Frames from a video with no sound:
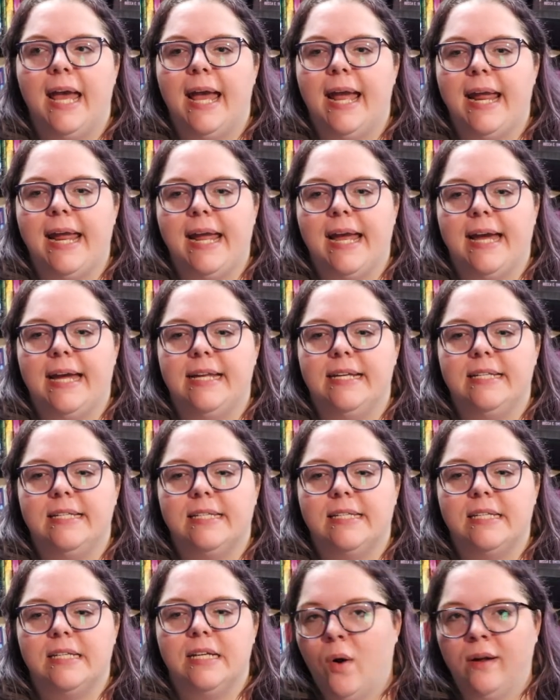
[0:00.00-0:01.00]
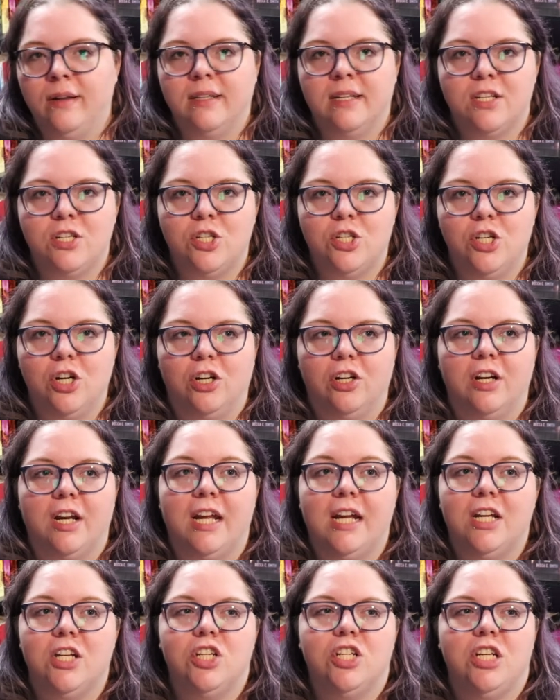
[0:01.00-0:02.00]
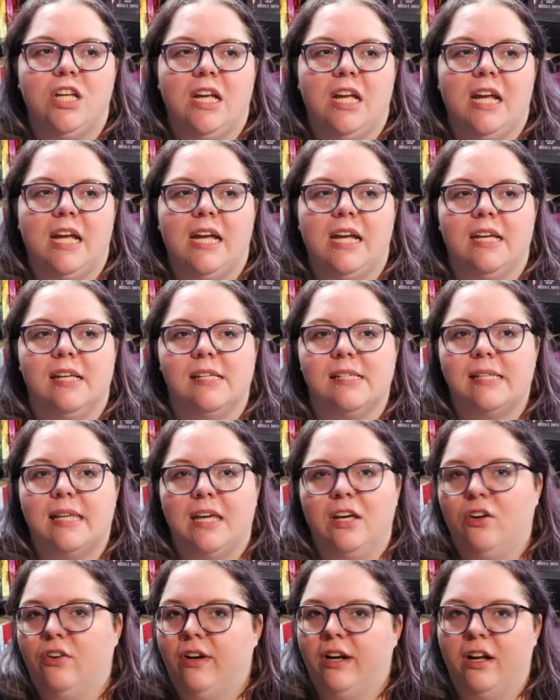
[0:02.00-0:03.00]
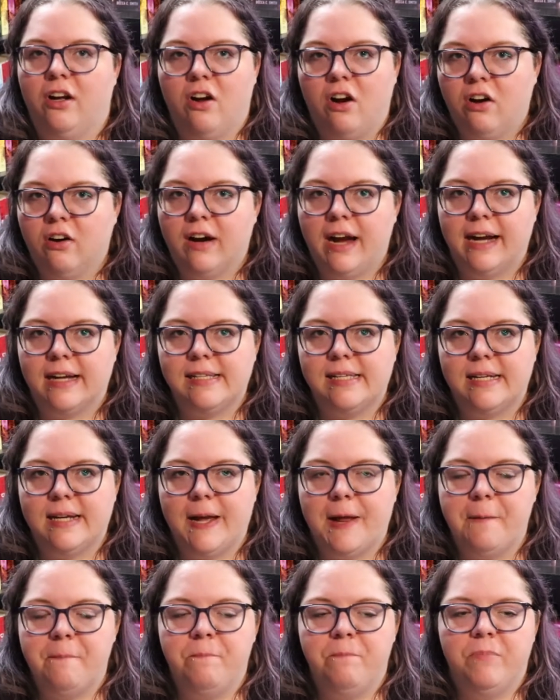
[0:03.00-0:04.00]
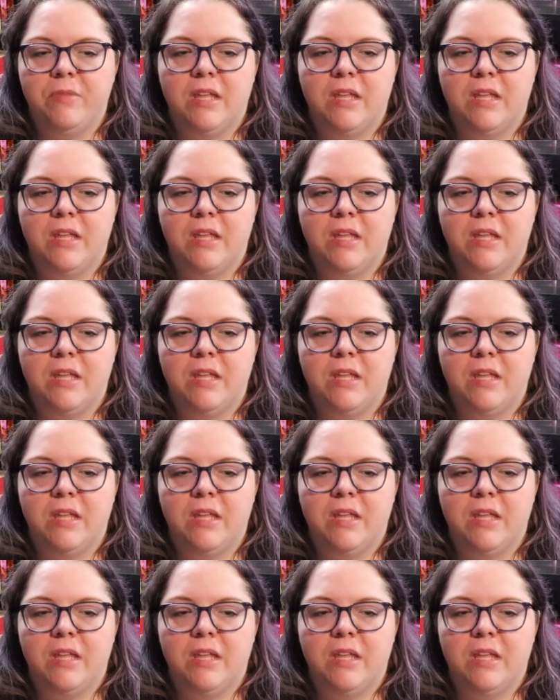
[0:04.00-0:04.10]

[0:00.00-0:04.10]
And on this journey, she is killed in a car accident.